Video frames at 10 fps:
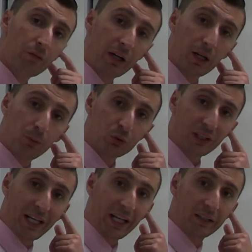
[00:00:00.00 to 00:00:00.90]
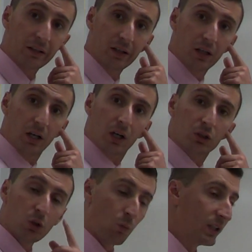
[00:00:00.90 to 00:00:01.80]
variables in it.
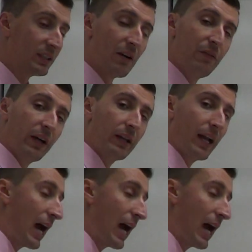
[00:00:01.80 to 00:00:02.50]
So once I figure that